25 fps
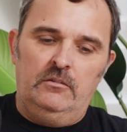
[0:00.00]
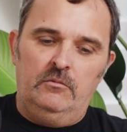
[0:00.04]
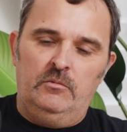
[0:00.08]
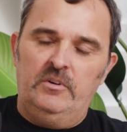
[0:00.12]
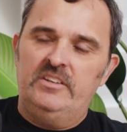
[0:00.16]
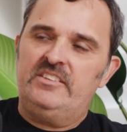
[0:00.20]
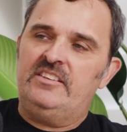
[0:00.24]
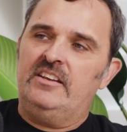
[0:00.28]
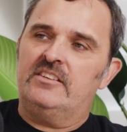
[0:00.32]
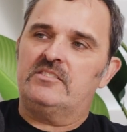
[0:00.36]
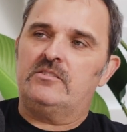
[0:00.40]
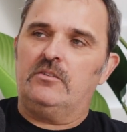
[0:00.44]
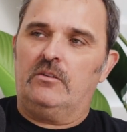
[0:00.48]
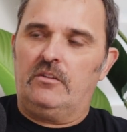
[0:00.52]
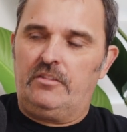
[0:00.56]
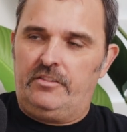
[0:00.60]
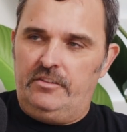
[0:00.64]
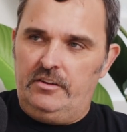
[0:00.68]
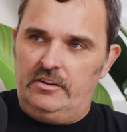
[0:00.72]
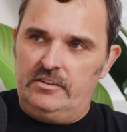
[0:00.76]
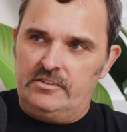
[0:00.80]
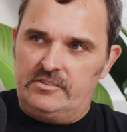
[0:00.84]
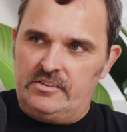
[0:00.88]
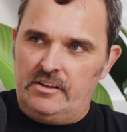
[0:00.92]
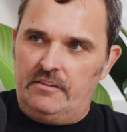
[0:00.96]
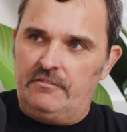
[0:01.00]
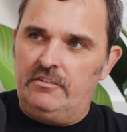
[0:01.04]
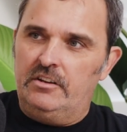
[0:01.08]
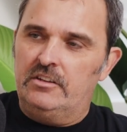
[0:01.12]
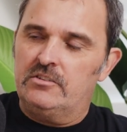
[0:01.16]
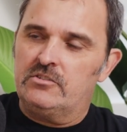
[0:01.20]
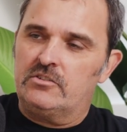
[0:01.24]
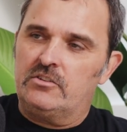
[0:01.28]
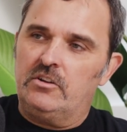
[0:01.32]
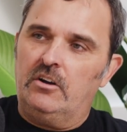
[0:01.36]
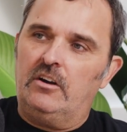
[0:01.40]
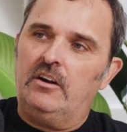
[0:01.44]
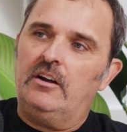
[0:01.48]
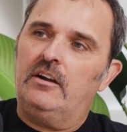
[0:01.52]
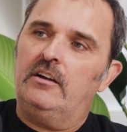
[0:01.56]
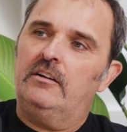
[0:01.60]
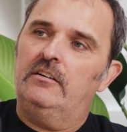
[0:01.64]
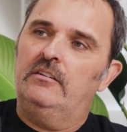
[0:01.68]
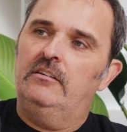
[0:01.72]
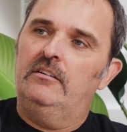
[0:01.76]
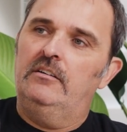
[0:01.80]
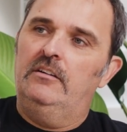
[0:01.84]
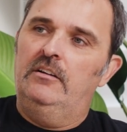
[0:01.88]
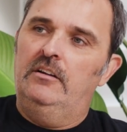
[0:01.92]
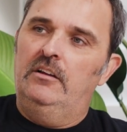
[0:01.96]
We test on a 37-inch tire.
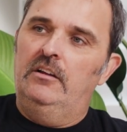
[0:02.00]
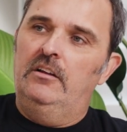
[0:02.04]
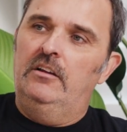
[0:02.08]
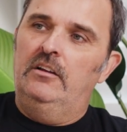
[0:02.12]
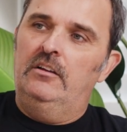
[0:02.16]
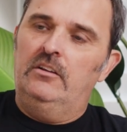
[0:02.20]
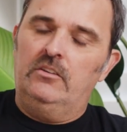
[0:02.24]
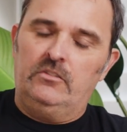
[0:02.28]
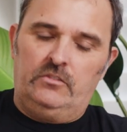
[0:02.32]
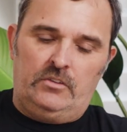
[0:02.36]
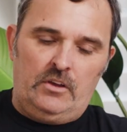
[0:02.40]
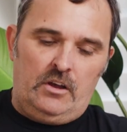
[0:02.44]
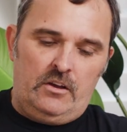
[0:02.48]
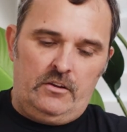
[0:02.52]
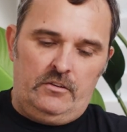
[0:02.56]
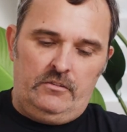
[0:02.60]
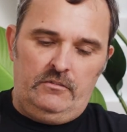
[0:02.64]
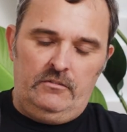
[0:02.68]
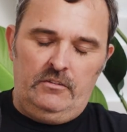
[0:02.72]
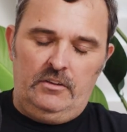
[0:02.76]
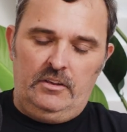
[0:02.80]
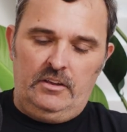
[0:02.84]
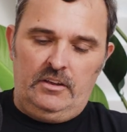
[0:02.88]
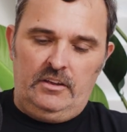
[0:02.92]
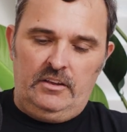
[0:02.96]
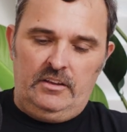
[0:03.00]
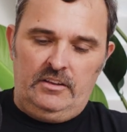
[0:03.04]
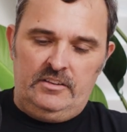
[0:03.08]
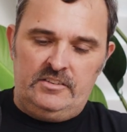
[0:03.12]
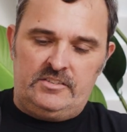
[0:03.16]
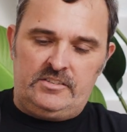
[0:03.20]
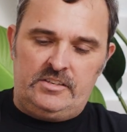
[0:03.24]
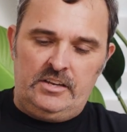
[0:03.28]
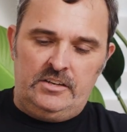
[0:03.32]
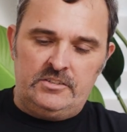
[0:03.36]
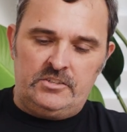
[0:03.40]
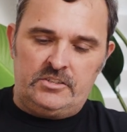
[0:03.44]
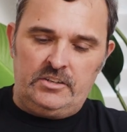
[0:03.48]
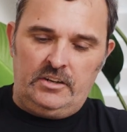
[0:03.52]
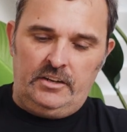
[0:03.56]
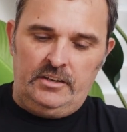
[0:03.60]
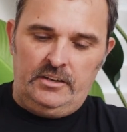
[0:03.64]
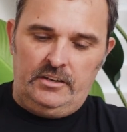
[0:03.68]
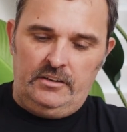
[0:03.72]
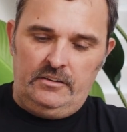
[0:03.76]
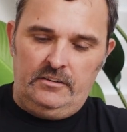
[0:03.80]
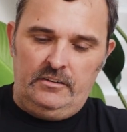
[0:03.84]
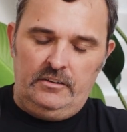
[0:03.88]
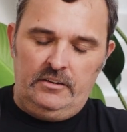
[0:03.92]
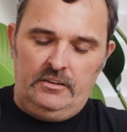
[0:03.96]
So
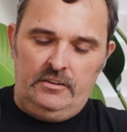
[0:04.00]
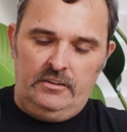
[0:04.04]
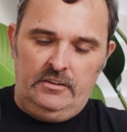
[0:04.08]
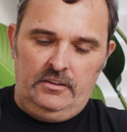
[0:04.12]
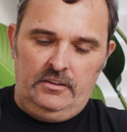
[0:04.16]
essentially,